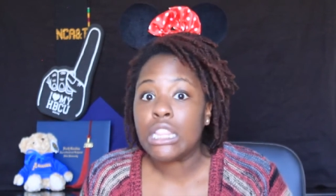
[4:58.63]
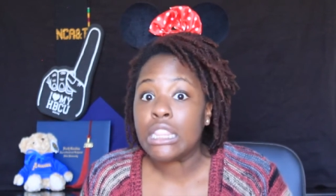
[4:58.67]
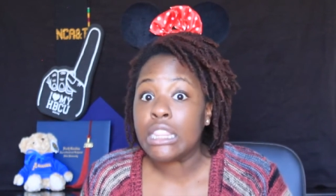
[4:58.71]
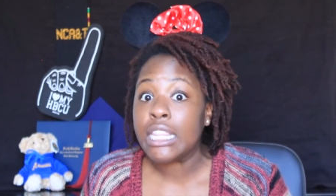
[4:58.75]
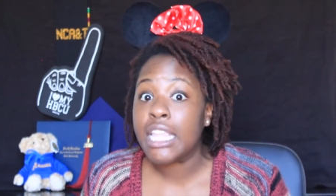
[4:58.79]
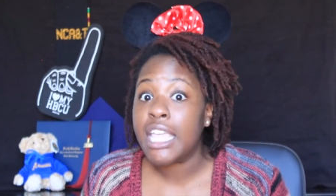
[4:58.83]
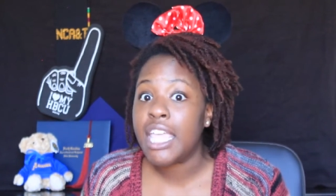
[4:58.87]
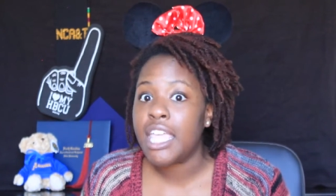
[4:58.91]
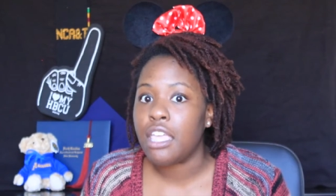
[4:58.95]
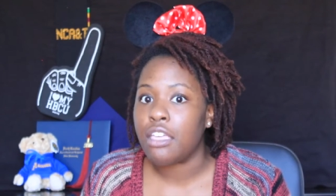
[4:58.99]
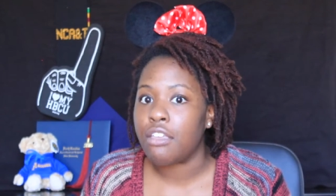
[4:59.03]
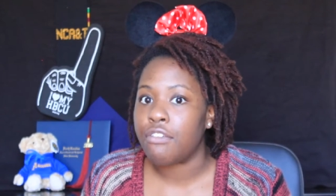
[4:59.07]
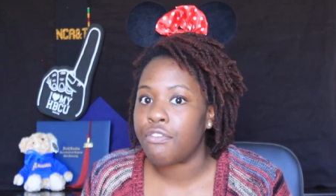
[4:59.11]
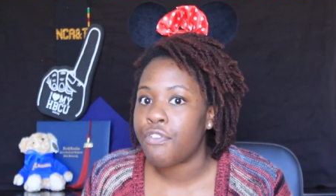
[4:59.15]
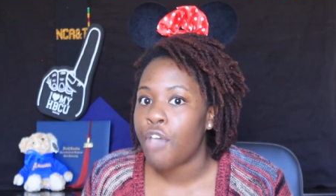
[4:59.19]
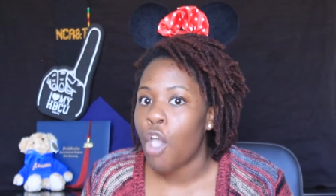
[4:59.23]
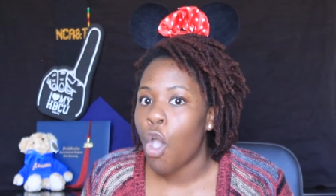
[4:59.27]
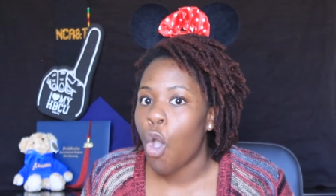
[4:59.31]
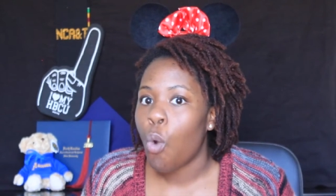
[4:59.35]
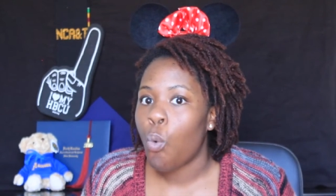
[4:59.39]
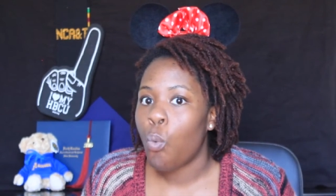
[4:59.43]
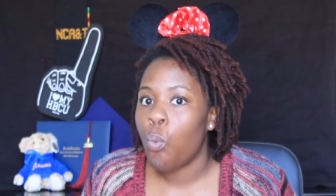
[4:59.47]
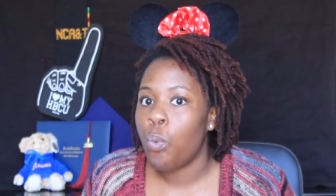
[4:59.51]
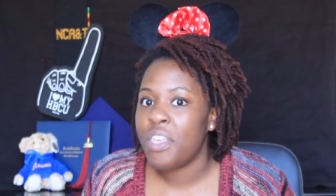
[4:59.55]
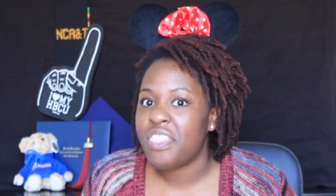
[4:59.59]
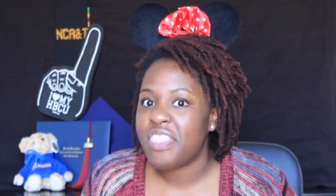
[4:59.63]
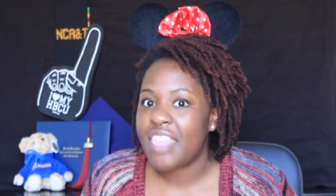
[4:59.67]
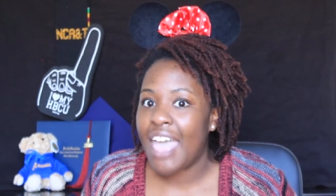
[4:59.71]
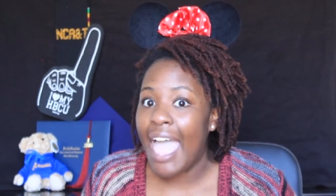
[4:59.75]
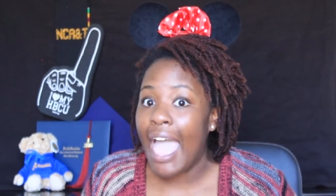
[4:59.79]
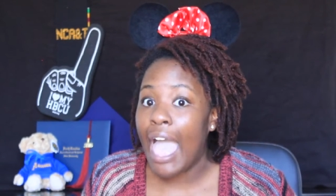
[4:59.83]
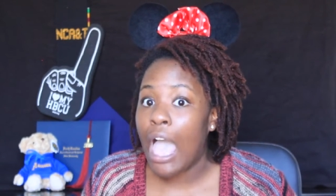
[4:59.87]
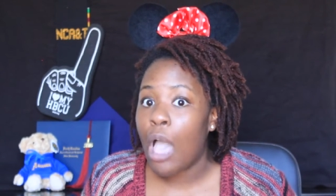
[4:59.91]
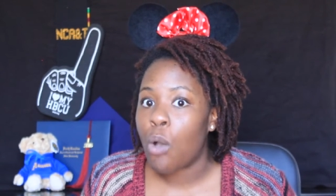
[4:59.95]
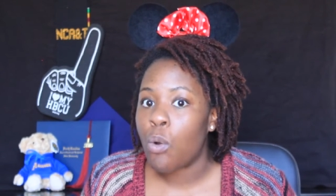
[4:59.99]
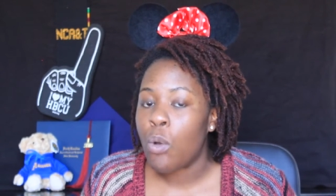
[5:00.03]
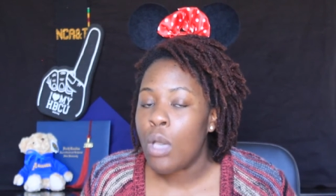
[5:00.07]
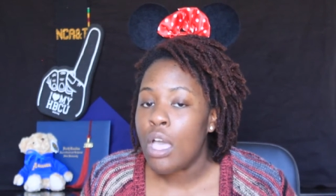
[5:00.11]
live
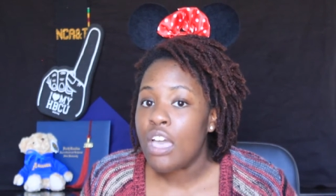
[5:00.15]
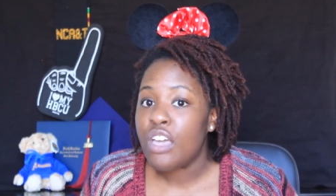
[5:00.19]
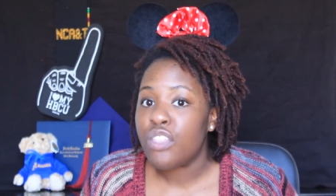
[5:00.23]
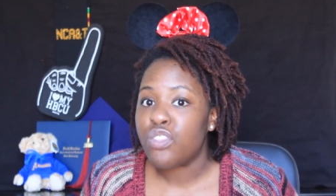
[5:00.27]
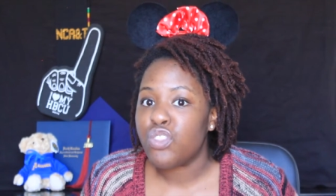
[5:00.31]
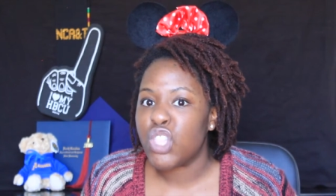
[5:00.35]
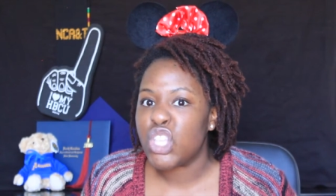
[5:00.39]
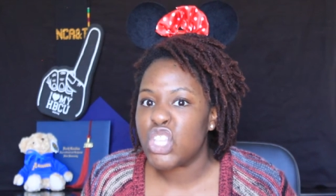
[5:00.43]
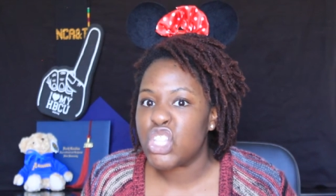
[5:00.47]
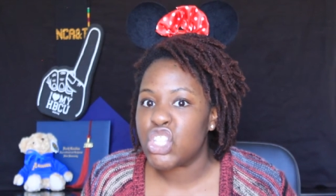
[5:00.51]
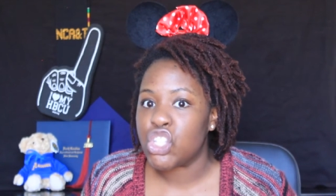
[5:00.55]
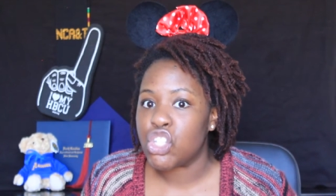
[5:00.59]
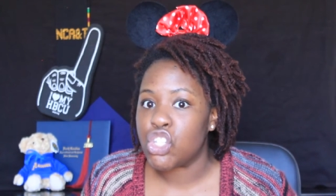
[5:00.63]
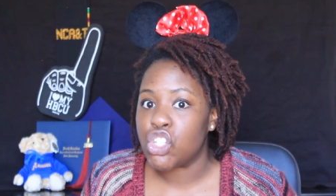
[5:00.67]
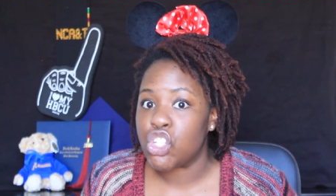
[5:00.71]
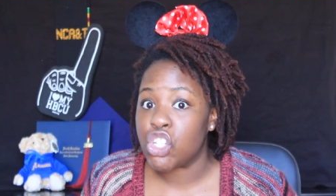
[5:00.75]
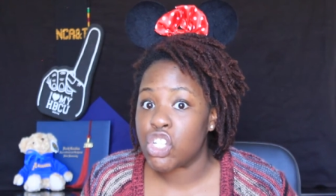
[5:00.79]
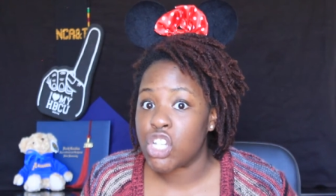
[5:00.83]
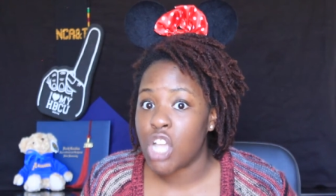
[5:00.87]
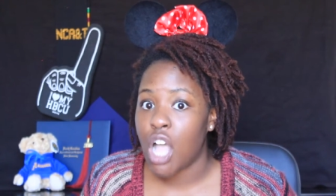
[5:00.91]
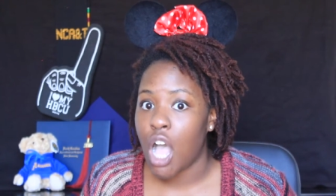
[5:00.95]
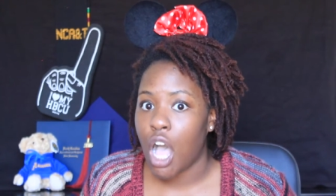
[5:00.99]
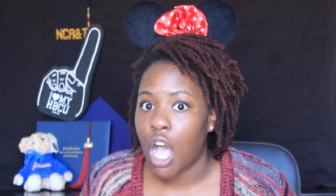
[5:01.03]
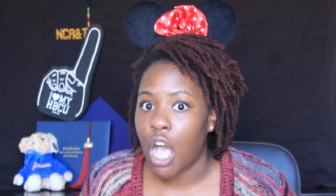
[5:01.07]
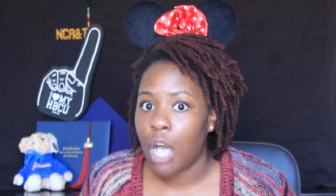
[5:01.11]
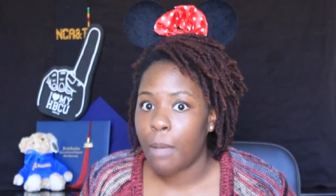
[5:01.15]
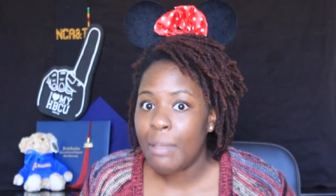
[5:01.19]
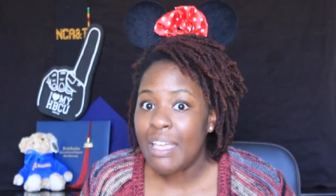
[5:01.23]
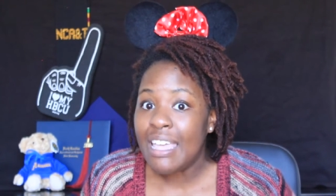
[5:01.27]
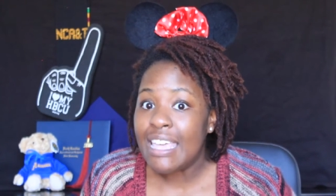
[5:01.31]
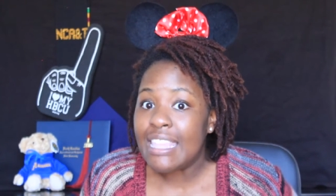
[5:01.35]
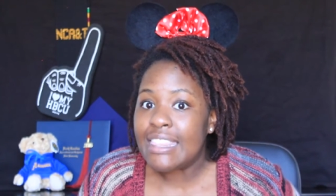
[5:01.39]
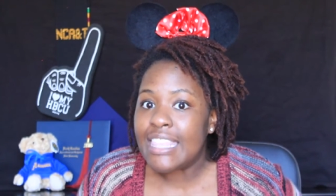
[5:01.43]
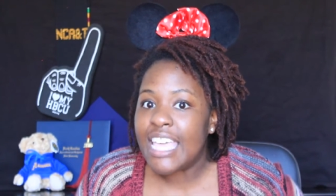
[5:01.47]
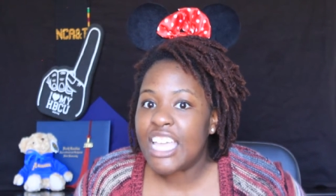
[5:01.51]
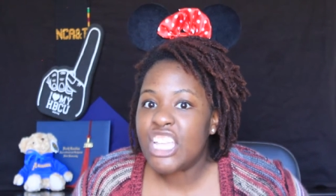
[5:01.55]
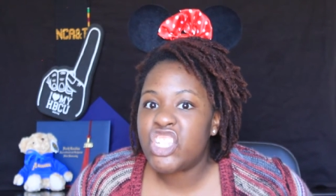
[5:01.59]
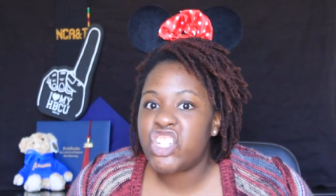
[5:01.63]
without this job.
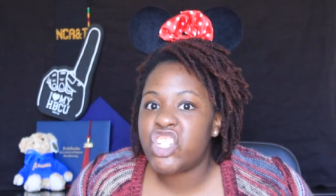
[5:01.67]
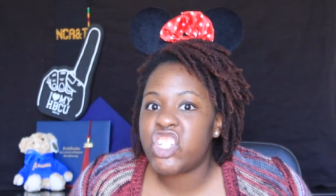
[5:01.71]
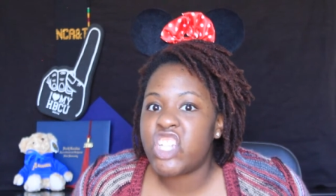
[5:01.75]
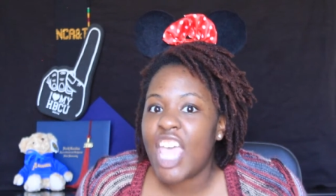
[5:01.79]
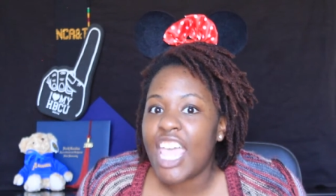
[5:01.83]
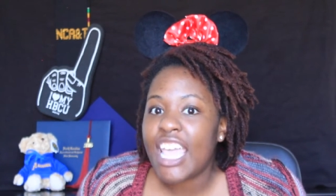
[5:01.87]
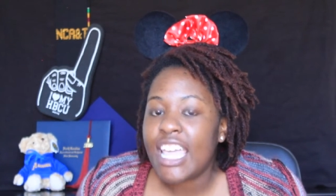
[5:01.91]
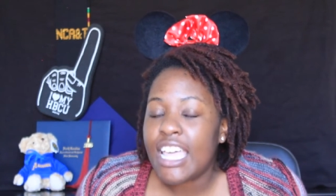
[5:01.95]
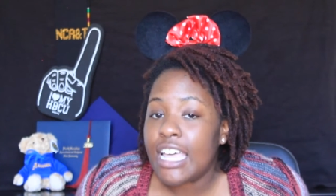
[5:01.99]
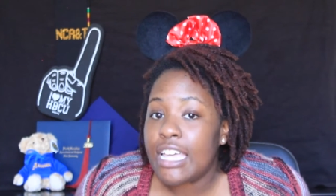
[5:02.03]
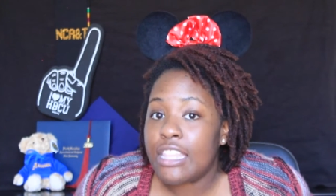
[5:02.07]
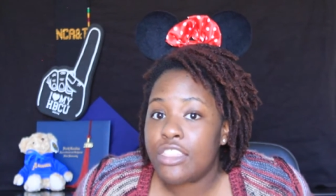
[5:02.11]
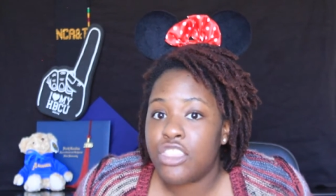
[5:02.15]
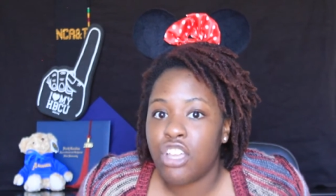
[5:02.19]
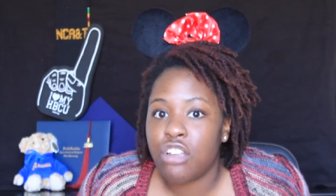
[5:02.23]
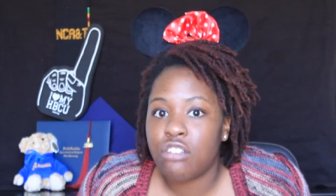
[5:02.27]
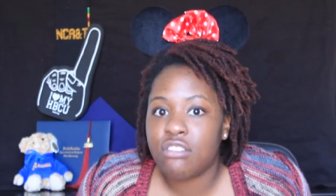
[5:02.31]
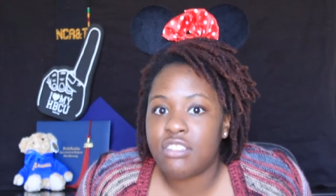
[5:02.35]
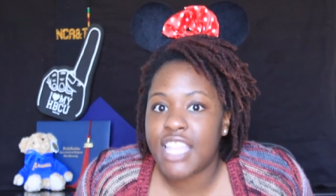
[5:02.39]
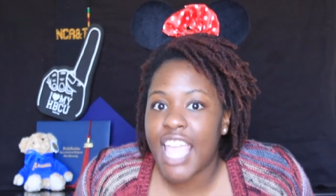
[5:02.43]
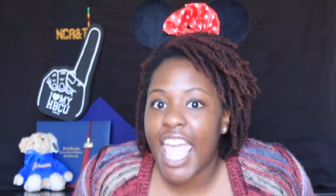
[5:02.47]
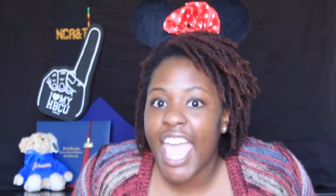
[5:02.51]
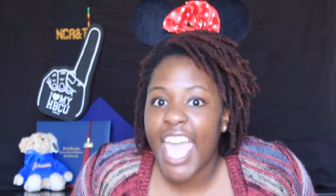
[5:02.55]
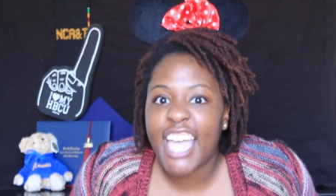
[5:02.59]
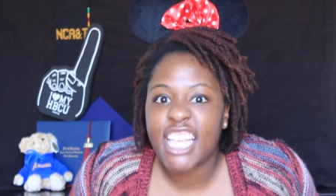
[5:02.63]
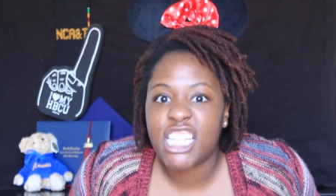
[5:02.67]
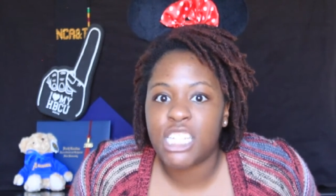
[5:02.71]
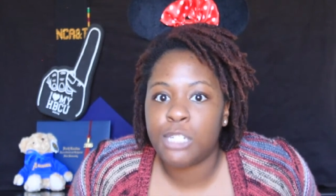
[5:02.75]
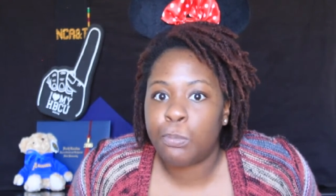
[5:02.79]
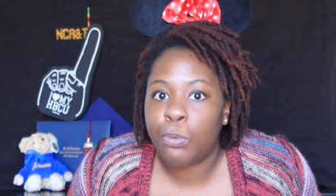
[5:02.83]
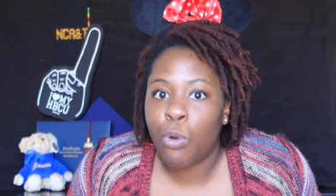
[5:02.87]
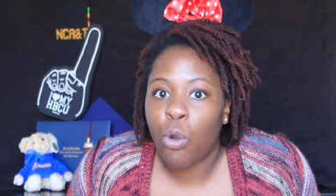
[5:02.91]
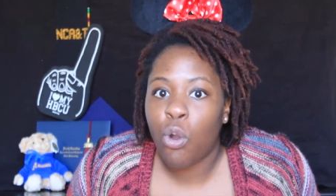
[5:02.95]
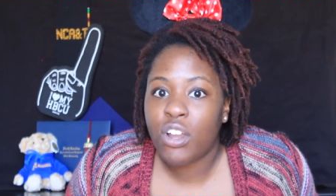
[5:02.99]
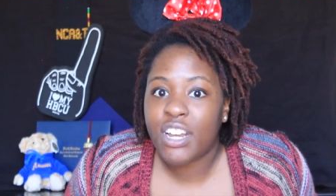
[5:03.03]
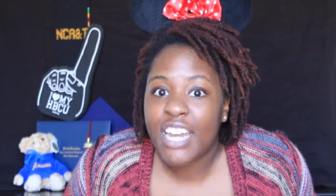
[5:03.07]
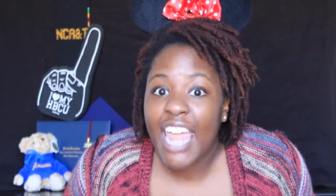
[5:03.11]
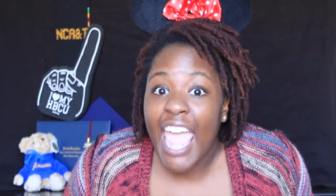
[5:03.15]
They check their
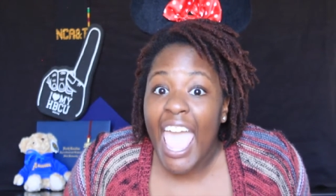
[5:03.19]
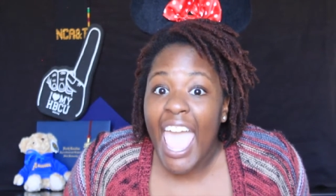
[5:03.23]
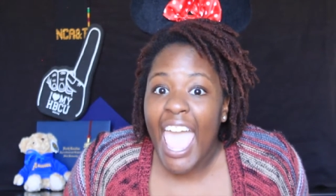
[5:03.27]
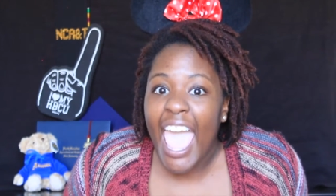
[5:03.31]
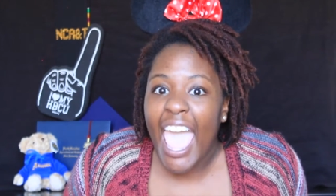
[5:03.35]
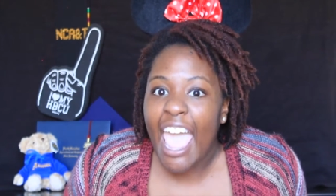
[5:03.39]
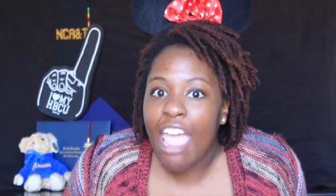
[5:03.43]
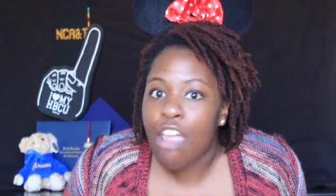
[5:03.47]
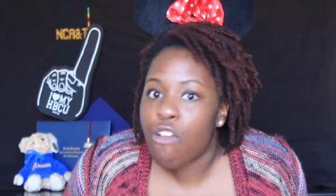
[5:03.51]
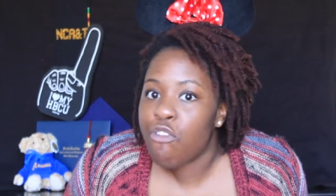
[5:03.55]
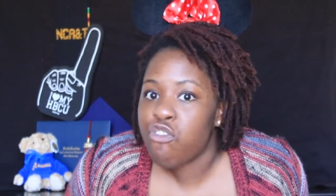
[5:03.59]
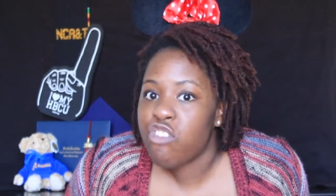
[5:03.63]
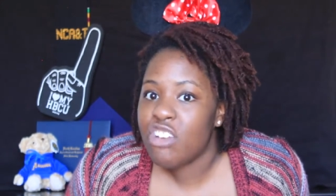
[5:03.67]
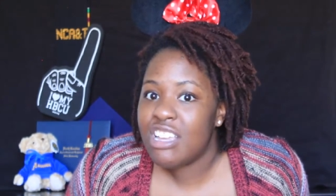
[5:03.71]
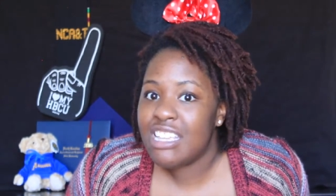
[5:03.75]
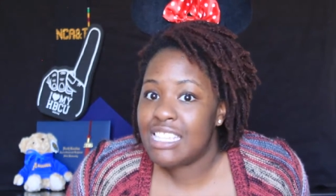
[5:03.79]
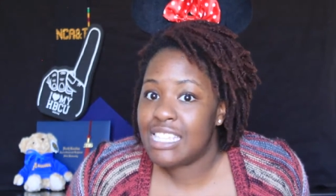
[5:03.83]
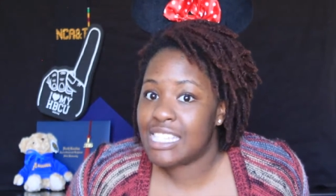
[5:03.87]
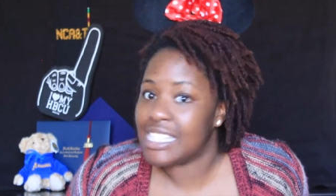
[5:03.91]
dashboard every